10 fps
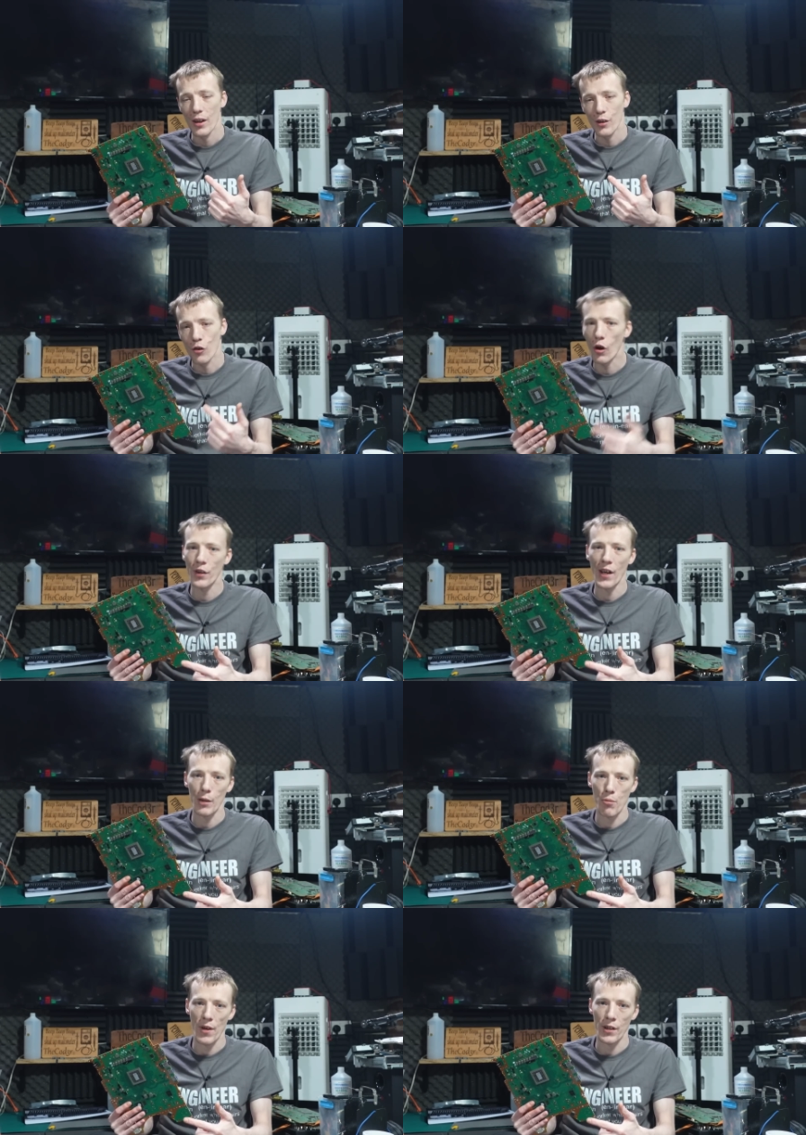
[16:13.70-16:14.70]
Try and
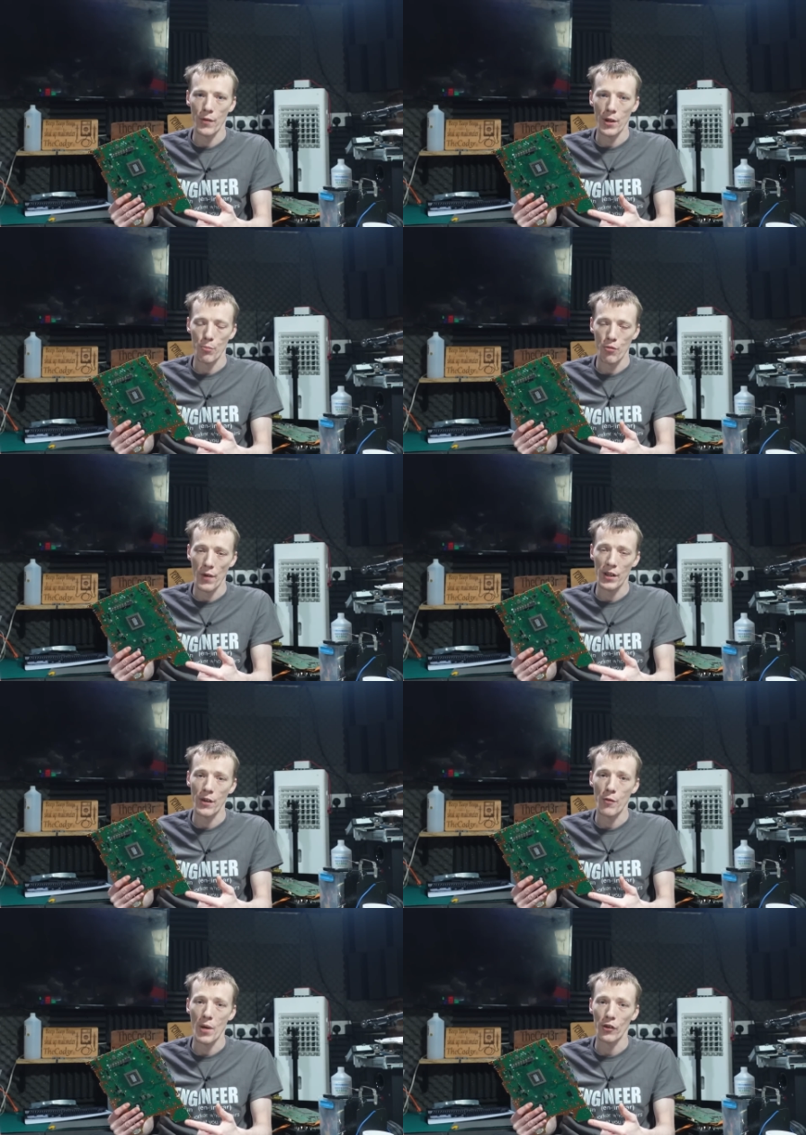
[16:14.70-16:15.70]
take
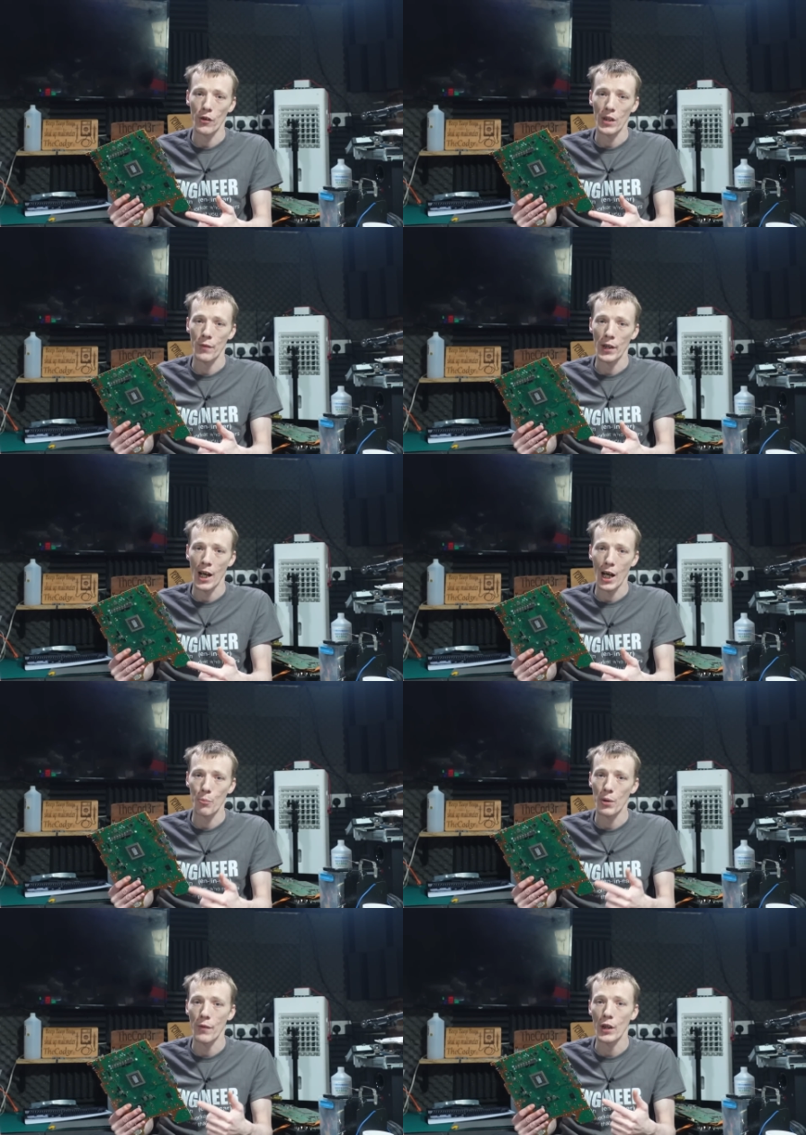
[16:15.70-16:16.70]
preventative, measures if you can,
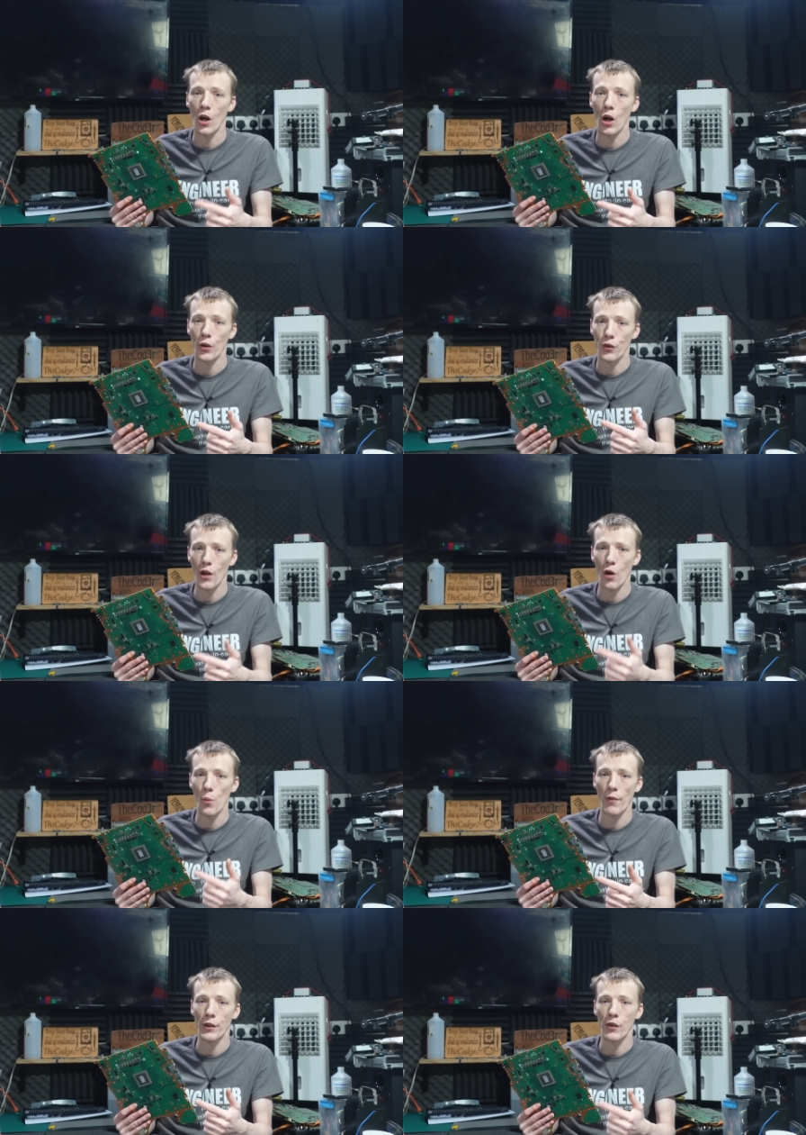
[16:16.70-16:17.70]
but if you can't, don't
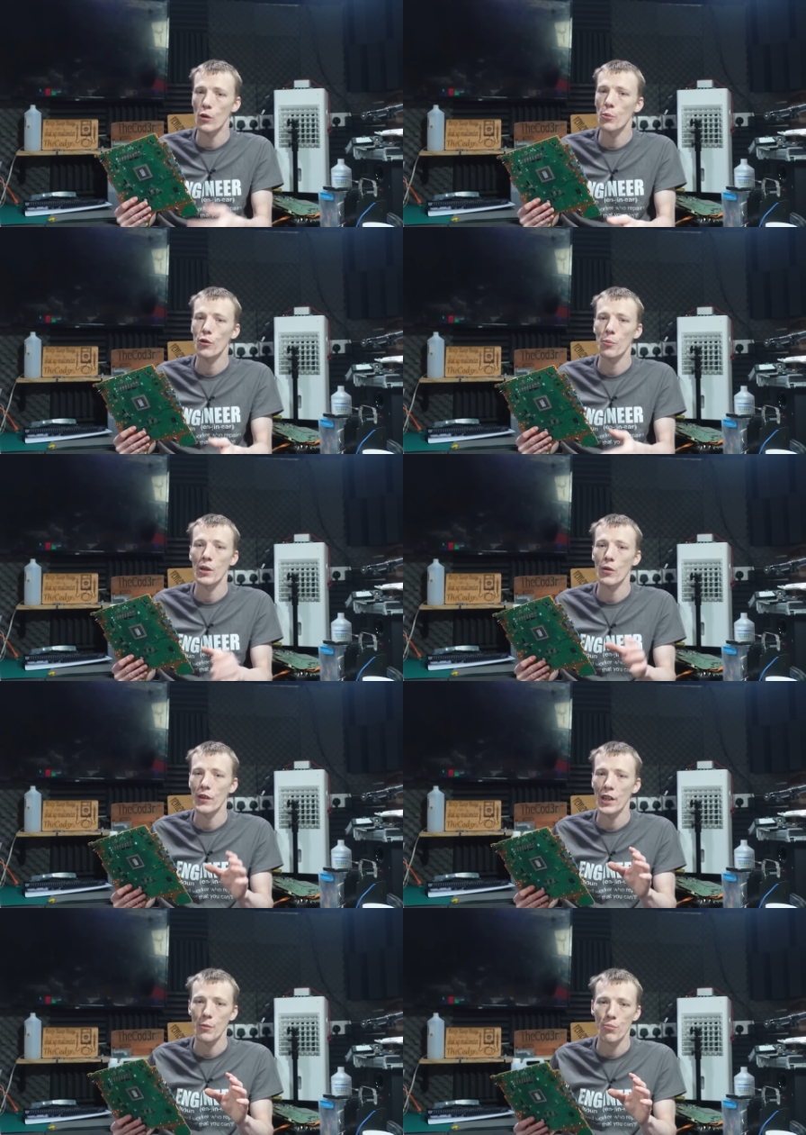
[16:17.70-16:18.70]
worry too much because
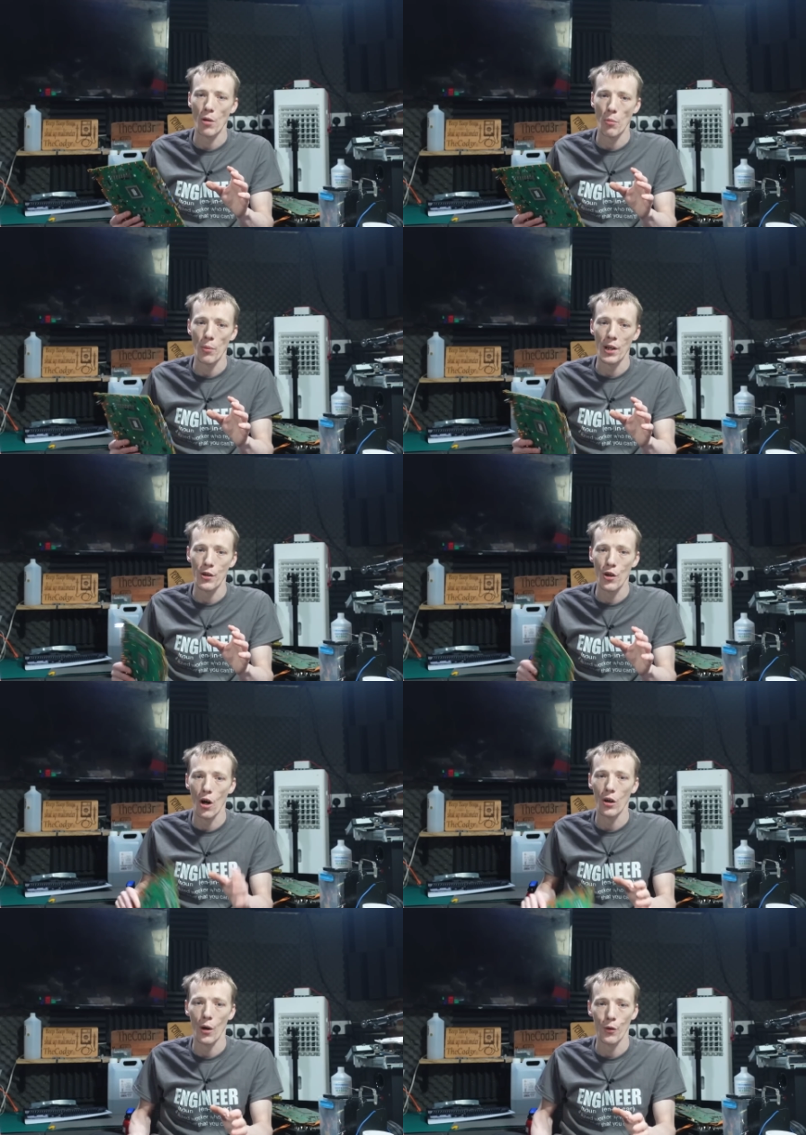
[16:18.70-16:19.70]
it's probably
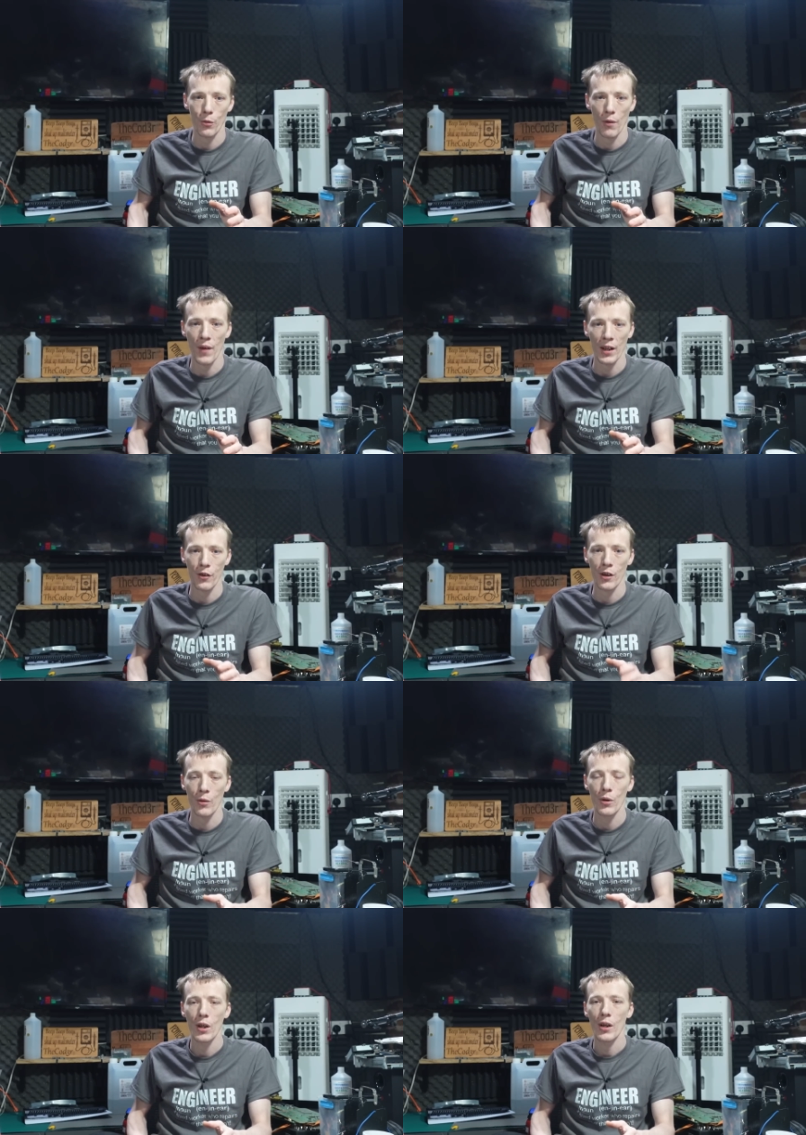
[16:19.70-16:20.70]
not going to affect you.